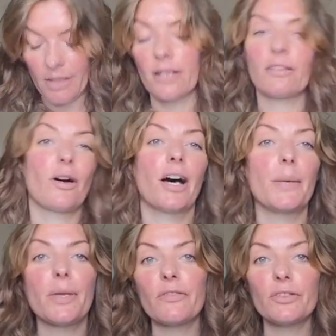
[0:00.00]
So I
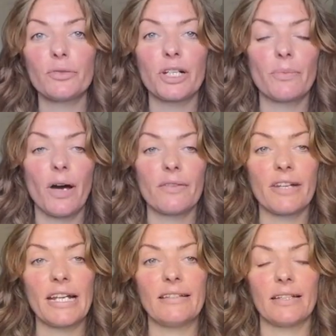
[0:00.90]
hope you've enjoyed my
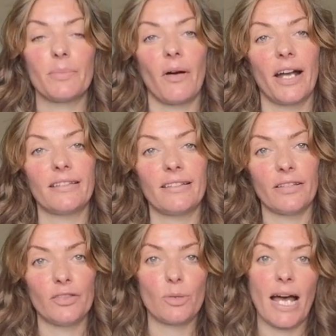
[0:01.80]
reading, Pisces.
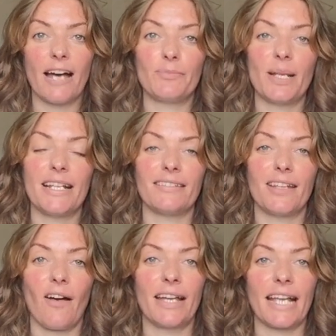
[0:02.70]
If you have, please
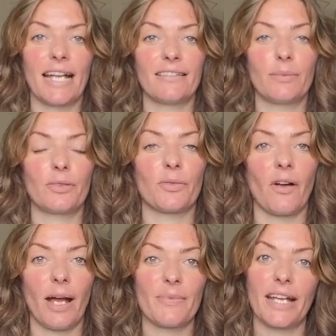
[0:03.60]
like and
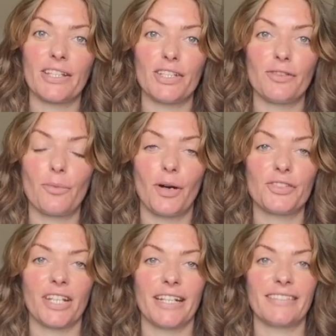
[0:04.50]
subscribe. Thank you for
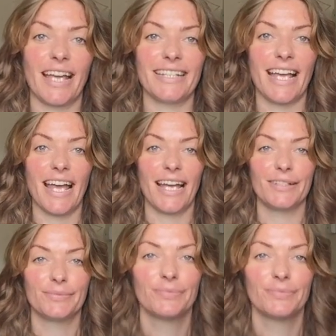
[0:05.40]
watching. Take care.